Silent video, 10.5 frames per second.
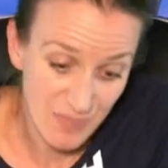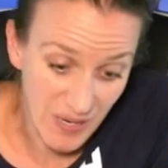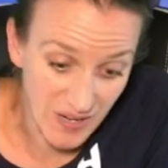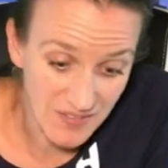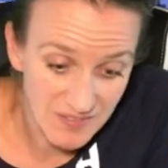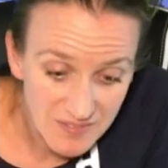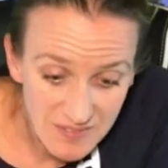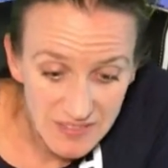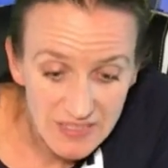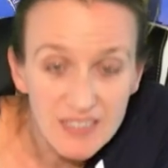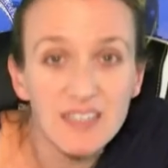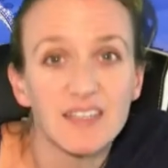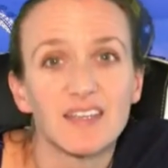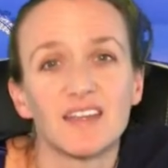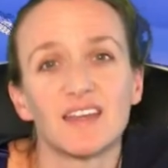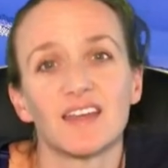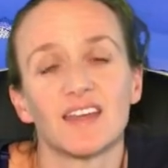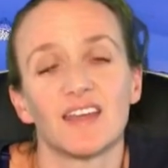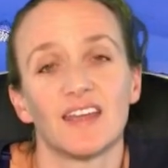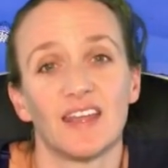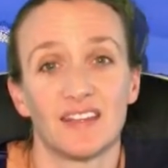But
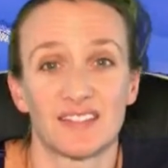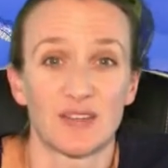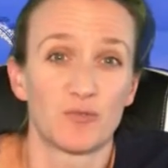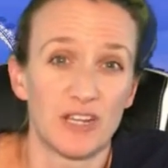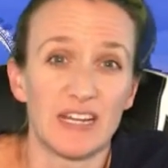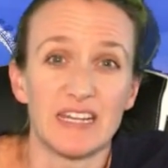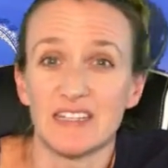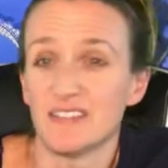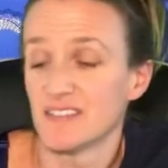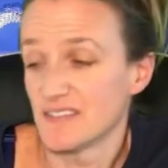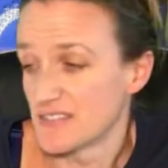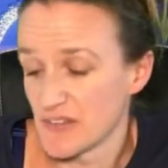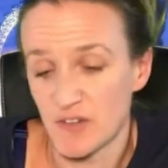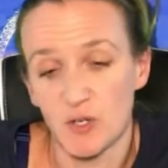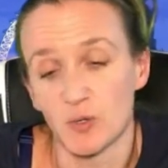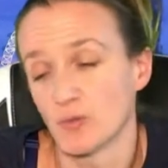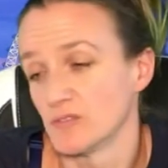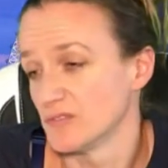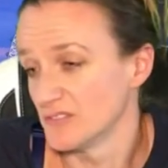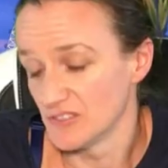it is a really difficult,